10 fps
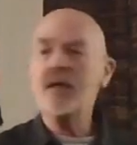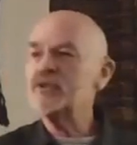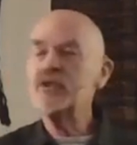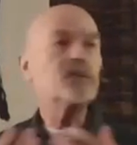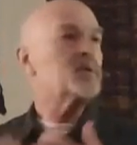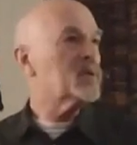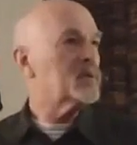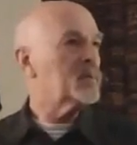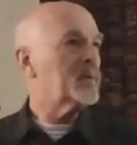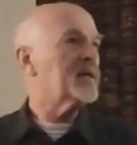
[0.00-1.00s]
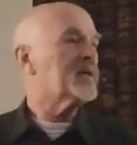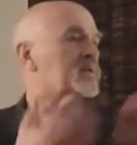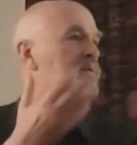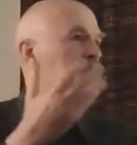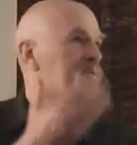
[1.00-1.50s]
She will go away, or
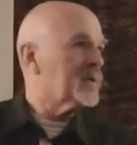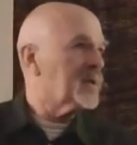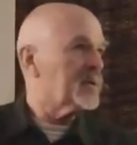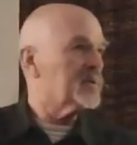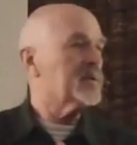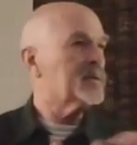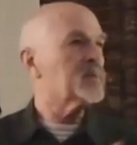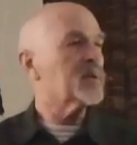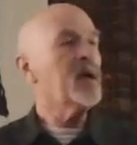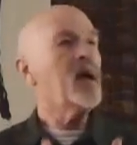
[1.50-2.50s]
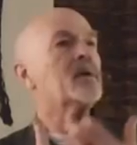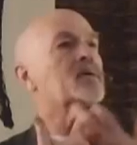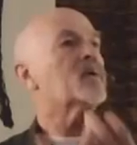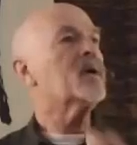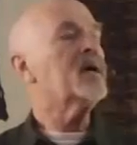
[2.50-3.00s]
your son. He will go,
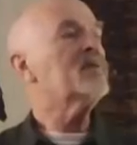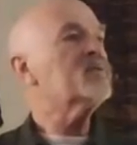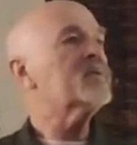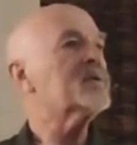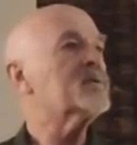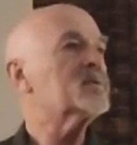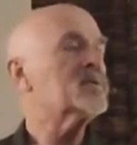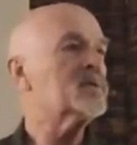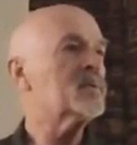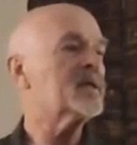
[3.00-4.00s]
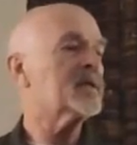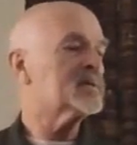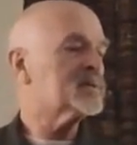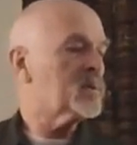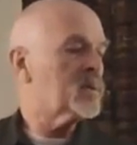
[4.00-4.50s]
everything will go away.
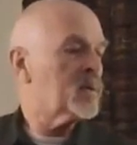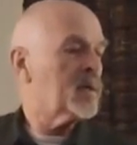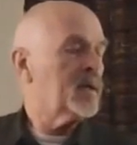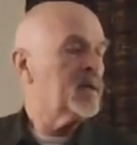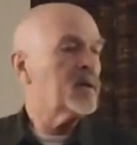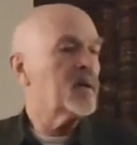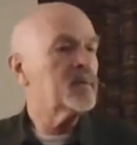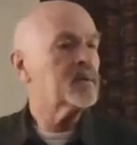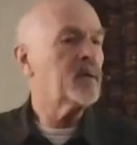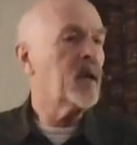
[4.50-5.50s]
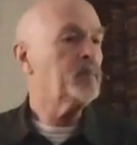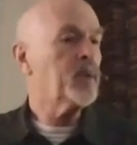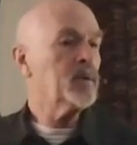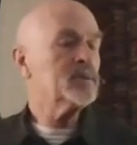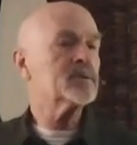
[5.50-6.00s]
And so a
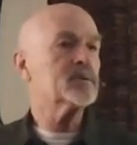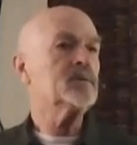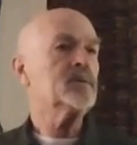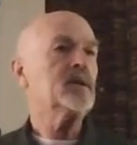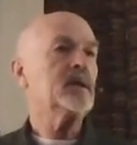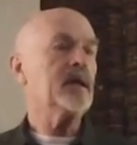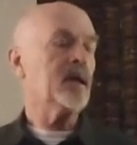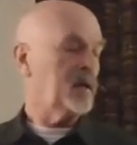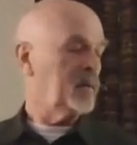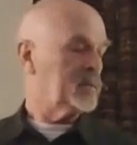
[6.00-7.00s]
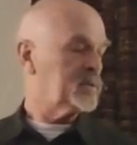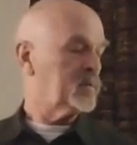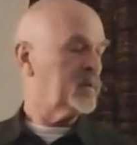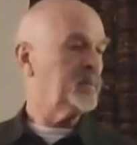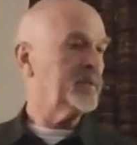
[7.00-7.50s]
person,
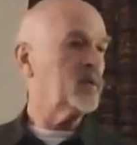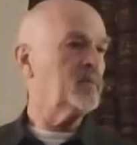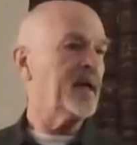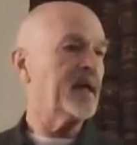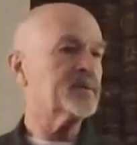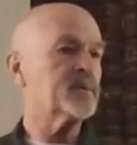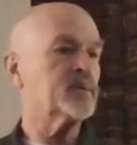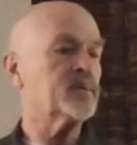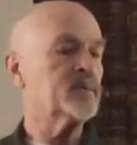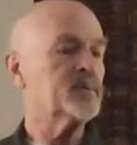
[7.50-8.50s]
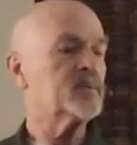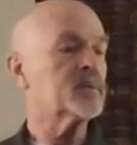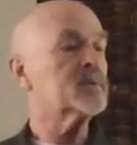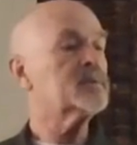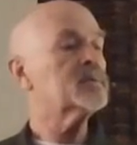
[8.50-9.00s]
so then we go back to,
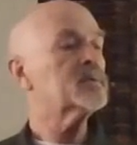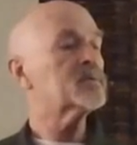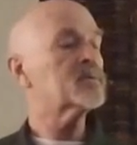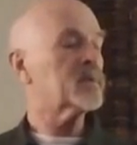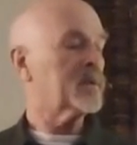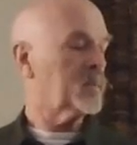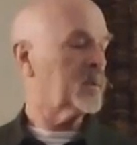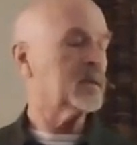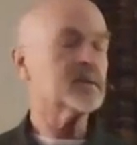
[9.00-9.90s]
right, the great way.